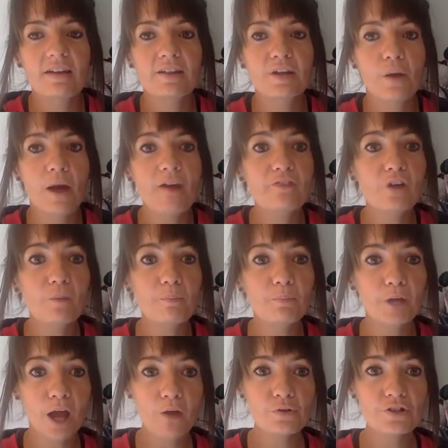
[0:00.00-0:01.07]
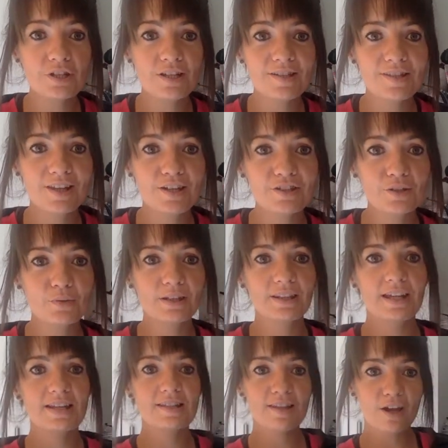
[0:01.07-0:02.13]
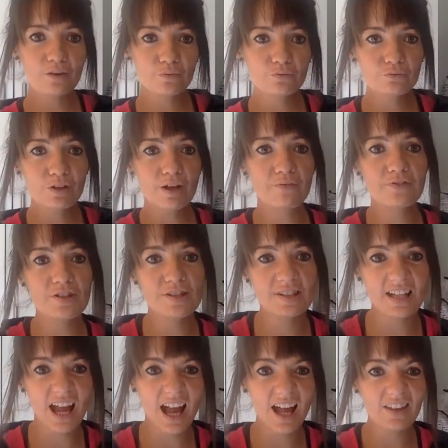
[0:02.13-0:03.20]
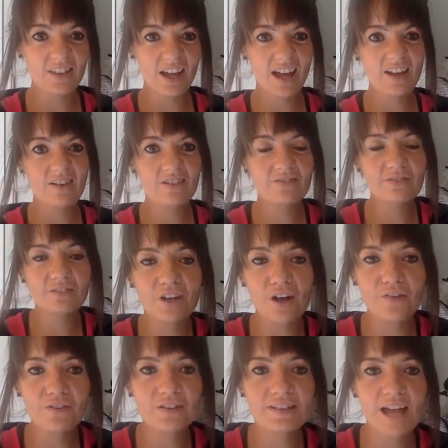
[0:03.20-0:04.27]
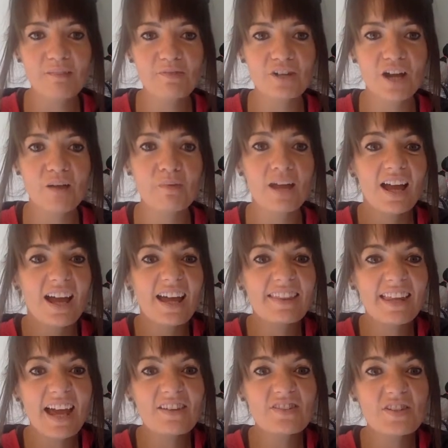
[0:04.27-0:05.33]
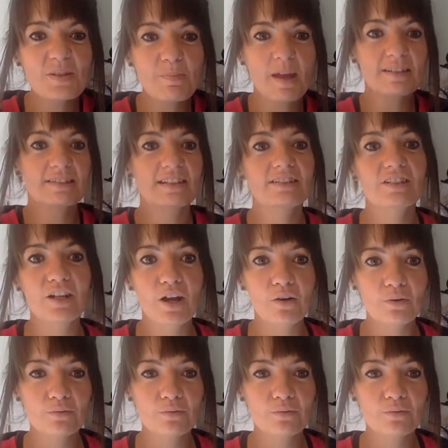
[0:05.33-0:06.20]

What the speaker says: I've got coaches that are doing this, that have just started, that have got a full-time job, and they're just spending,